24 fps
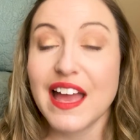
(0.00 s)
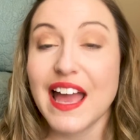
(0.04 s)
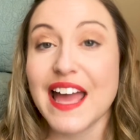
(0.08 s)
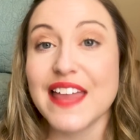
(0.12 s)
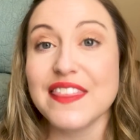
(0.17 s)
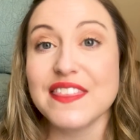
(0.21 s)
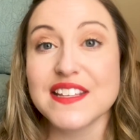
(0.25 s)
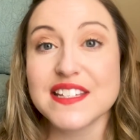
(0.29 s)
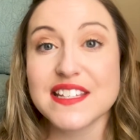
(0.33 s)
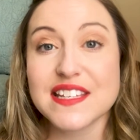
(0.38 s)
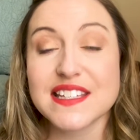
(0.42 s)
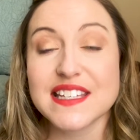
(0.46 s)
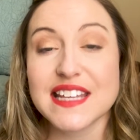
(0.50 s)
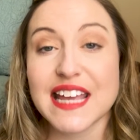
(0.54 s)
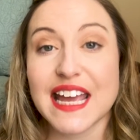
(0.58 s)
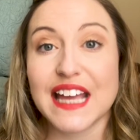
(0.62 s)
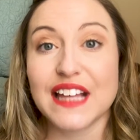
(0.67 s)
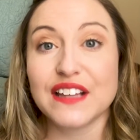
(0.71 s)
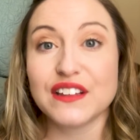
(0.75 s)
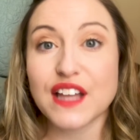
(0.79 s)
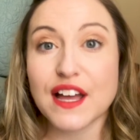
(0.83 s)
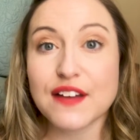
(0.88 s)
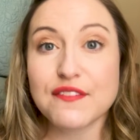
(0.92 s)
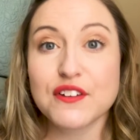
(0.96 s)
And this is
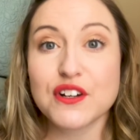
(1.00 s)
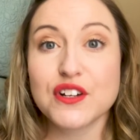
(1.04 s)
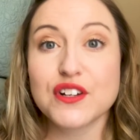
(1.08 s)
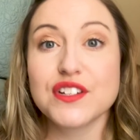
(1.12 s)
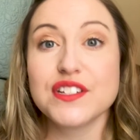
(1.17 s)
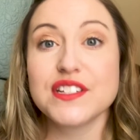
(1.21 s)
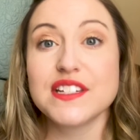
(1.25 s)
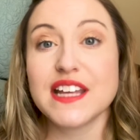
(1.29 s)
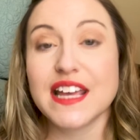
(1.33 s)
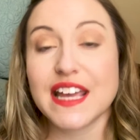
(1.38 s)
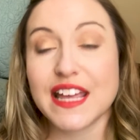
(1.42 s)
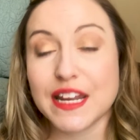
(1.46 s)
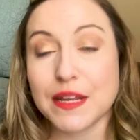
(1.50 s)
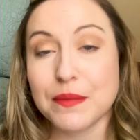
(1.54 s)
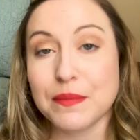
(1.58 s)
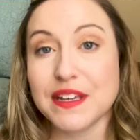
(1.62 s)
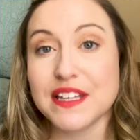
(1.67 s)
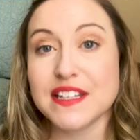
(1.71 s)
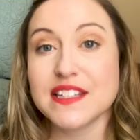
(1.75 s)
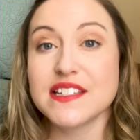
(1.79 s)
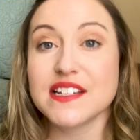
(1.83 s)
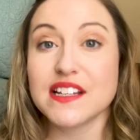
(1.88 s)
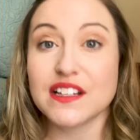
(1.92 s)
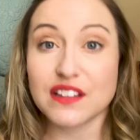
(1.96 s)
a lovers to
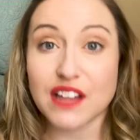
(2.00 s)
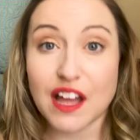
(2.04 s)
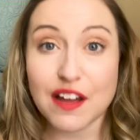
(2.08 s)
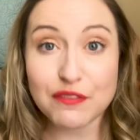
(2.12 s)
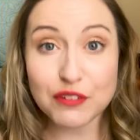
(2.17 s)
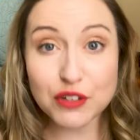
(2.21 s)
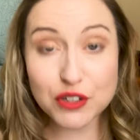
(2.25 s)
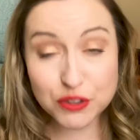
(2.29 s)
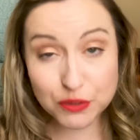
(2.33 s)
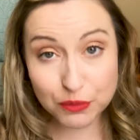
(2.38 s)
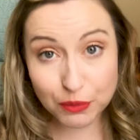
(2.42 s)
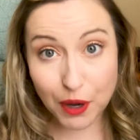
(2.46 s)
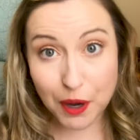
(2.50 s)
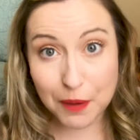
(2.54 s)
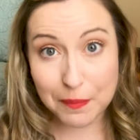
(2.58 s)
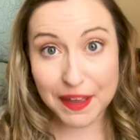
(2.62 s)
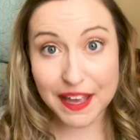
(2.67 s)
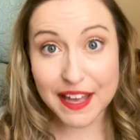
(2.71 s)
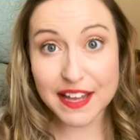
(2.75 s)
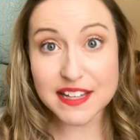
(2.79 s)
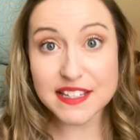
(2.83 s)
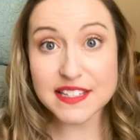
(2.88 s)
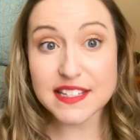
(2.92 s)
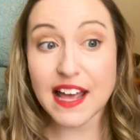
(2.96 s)
enemies to lovers
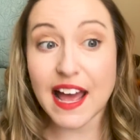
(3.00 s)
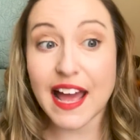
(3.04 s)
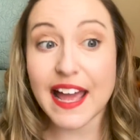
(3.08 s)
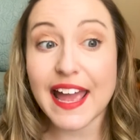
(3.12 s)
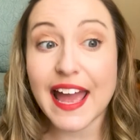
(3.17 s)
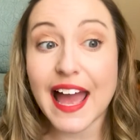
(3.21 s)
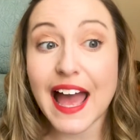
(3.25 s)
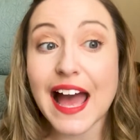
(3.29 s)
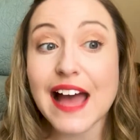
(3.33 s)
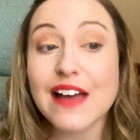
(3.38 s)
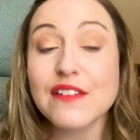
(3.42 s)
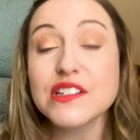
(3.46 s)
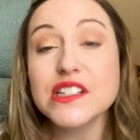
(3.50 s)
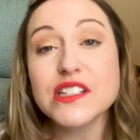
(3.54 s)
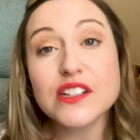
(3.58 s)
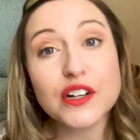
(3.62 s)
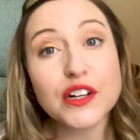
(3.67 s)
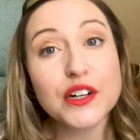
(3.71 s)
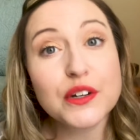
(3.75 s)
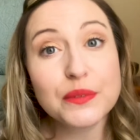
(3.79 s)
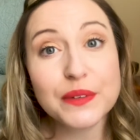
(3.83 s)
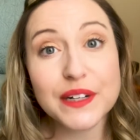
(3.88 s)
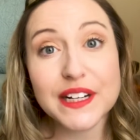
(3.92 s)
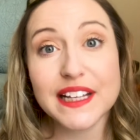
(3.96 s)
romance. I have
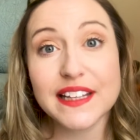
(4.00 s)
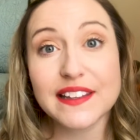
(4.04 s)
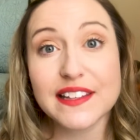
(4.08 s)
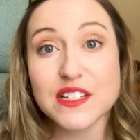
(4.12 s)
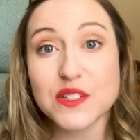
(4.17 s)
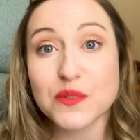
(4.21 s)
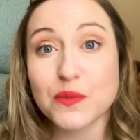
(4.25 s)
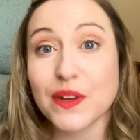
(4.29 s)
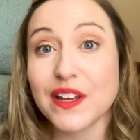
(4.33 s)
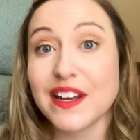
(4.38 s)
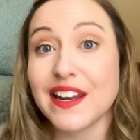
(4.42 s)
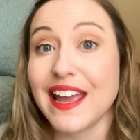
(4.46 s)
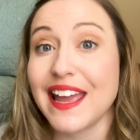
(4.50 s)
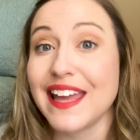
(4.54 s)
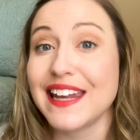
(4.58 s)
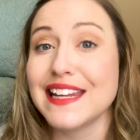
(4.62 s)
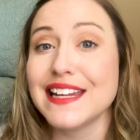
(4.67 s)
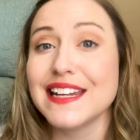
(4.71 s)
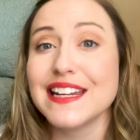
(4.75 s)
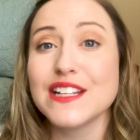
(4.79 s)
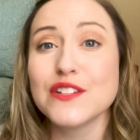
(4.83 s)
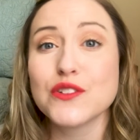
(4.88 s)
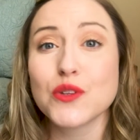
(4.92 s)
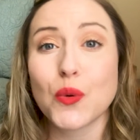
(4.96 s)
started reading this one and
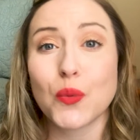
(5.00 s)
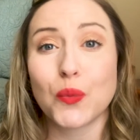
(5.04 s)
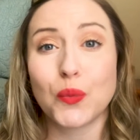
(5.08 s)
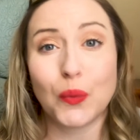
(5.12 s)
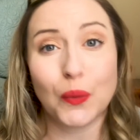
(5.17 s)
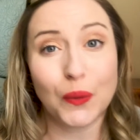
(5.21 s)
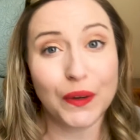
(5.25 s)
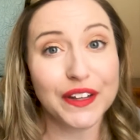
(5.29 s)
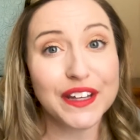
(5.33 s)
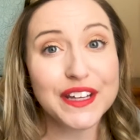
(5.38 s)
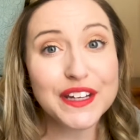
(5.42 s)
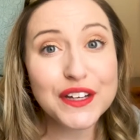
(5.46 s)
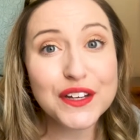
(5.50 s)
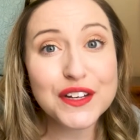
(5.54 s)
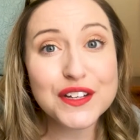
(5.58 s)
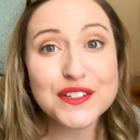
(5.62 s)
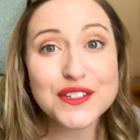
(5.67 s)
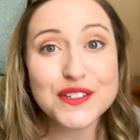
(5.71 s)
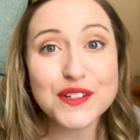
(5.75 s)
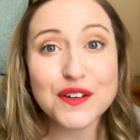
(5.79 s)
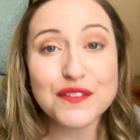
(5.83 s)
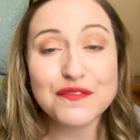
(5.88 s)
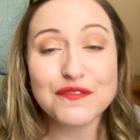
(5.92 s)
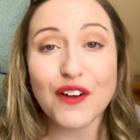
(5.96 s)
it is really
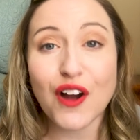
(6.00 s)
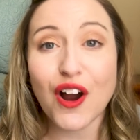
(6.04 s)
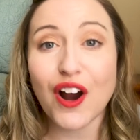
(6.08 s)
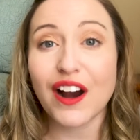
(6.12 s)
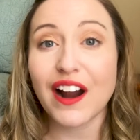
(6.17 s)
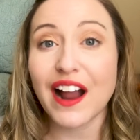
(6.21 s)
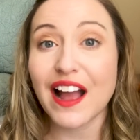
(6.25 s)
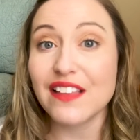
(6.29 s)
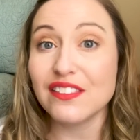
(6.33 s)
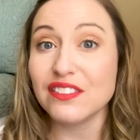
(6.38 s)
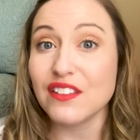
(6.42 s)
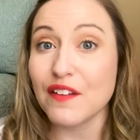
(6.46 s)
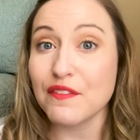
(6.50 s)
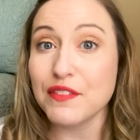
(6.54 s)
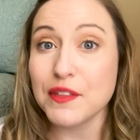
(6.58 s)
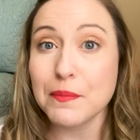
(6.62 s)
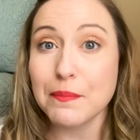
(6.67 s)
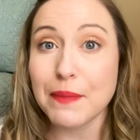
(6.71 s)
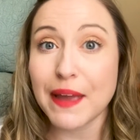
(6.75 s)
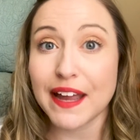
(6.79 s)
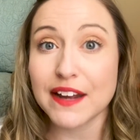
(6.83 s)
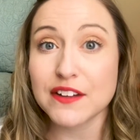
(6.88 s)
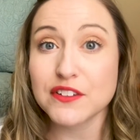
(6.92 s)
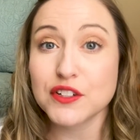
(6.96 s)
good so far. I love
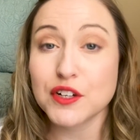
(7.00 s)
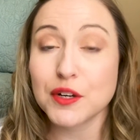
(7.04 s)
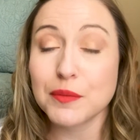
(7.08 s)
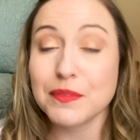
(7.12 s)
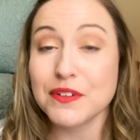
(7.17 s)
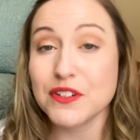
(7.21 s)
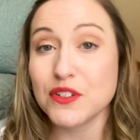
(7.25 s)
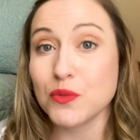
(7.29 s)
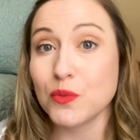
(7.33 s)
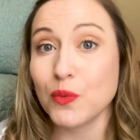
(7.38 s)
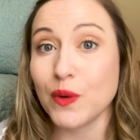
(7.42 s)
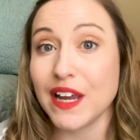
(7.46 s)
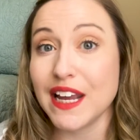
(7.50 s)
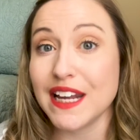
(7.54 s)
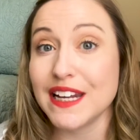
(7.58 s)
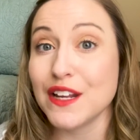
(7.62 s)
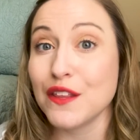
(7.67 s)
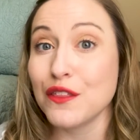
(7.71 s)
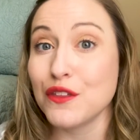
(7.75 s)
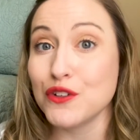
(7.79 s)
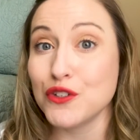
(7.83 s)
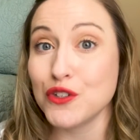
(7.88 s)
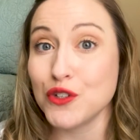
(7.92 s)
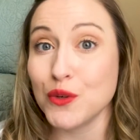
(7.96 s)
the banter
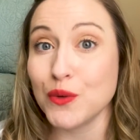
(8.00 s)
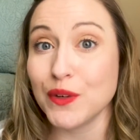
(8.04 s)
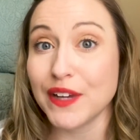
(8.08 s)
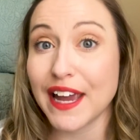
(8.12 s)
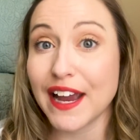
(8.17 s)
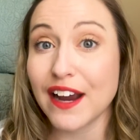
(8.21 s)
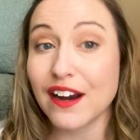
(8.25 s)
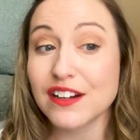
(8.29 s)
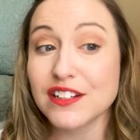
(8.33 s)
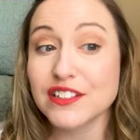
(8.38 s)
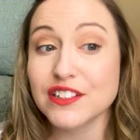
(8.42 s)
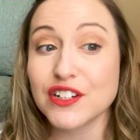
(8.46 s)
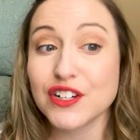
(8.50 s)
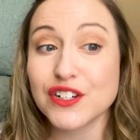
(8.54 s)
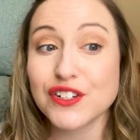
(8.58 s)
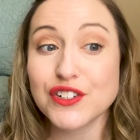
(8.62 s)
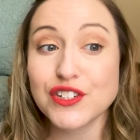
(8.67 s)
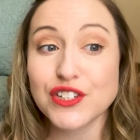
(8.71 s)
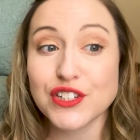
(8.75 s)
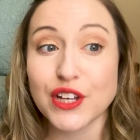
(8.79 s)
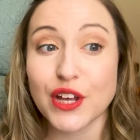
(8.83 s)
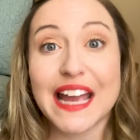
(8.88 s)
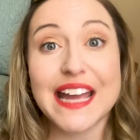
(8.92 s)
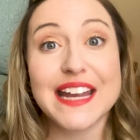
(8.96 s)
between the two
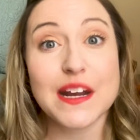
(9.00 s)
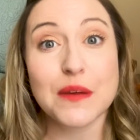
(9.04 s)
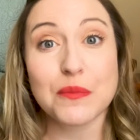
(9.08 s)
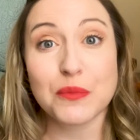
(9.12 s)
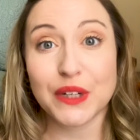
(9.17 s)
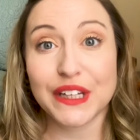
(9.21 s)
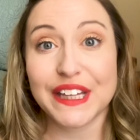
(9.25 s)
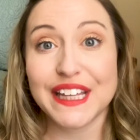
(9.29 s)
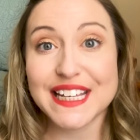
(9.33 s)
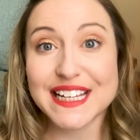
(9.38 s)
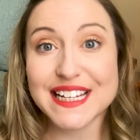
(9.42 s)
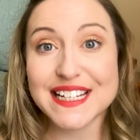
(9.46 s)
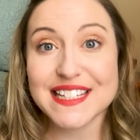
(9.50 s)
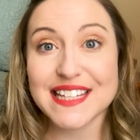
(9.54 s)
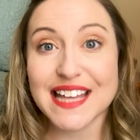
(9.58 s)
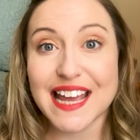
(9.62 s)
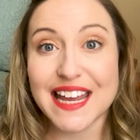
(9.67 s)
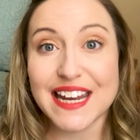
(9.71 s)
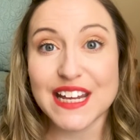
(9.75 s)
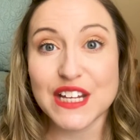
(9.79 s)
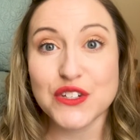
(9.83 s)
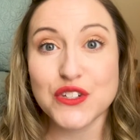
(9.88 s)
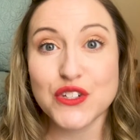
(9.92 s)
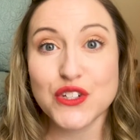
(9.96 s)
characters and I'm really
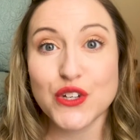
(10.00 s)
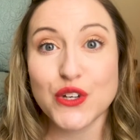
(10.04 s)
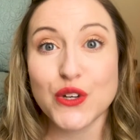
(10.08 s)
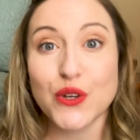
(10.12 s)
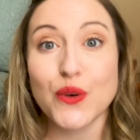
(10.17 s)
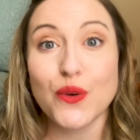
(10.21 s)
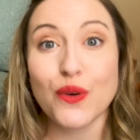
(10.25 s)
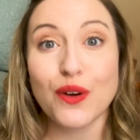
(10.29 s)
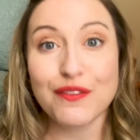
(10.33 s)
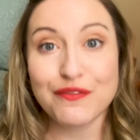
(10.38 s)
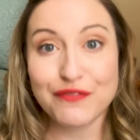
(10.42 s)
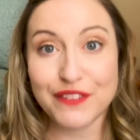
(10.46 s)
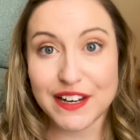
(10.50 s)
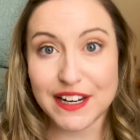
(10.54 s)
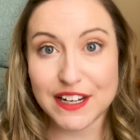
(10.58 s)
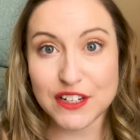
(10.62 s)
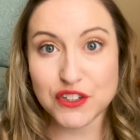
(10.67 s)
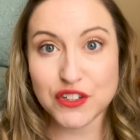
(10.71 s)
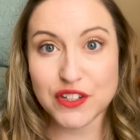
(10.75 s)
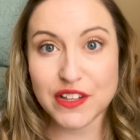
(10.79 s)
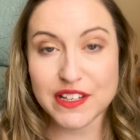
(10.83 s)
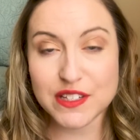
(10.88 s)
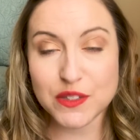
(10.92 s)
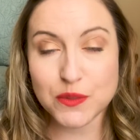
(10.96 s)
excited to
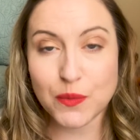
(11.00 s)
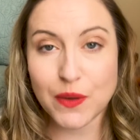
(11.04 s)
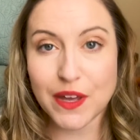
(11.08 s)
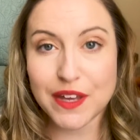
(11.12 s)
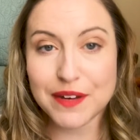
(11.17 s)
finish this